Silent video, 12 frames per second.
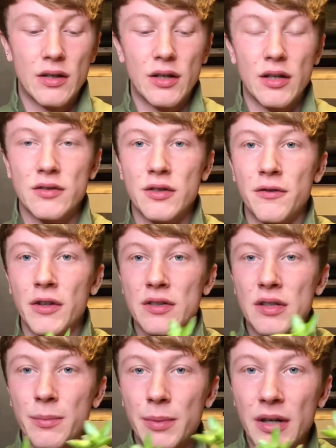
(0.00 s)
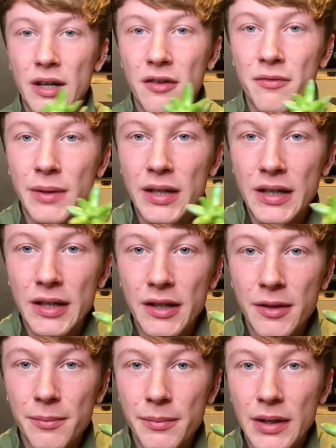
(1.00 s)
So first up, I have my
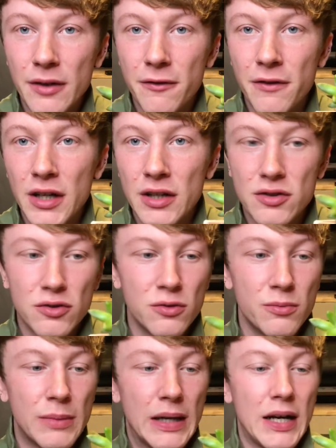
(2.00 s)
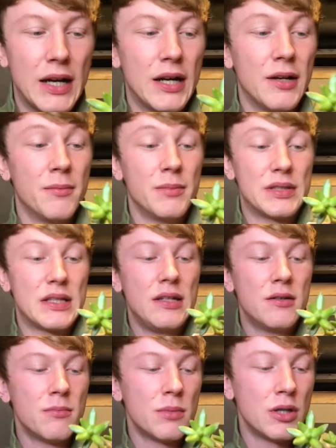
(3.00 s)
Firestorm
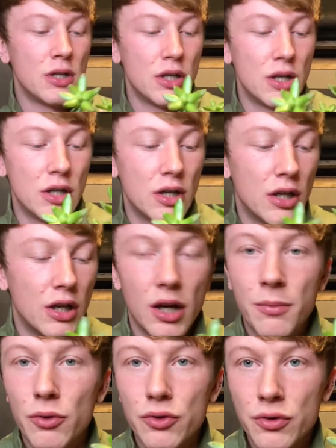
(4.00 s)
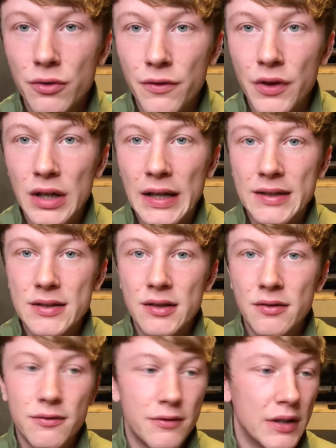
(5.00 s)
sedum. I'm not sure of the
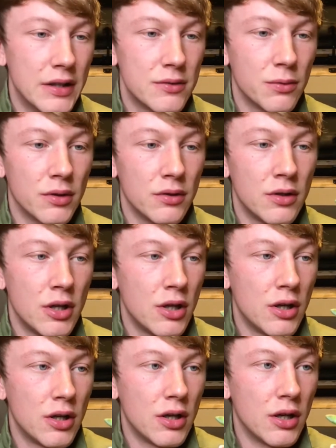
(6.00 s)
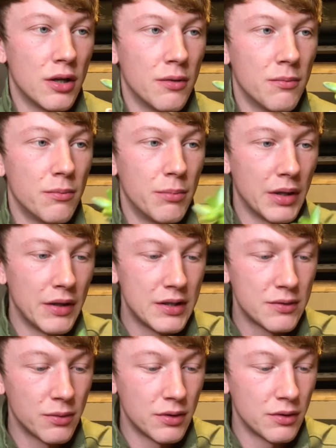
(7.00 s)
Latin for this one, but this
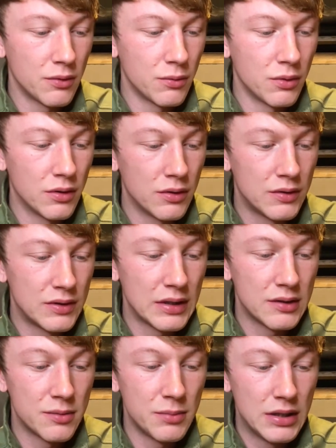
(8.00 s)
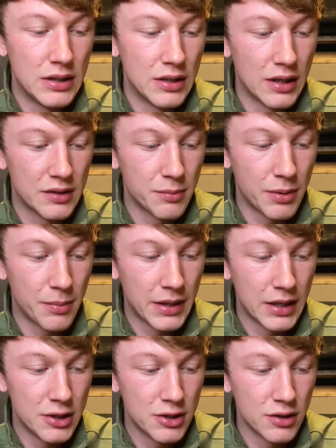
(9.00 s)
one was sent to me as a
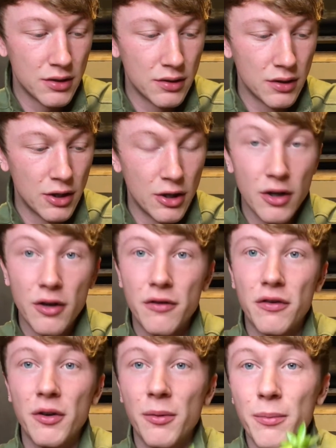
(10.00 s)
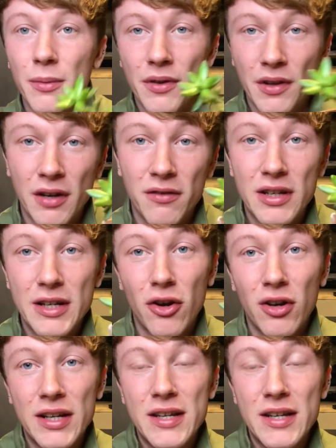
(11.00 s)
propagation from the lovely Holly,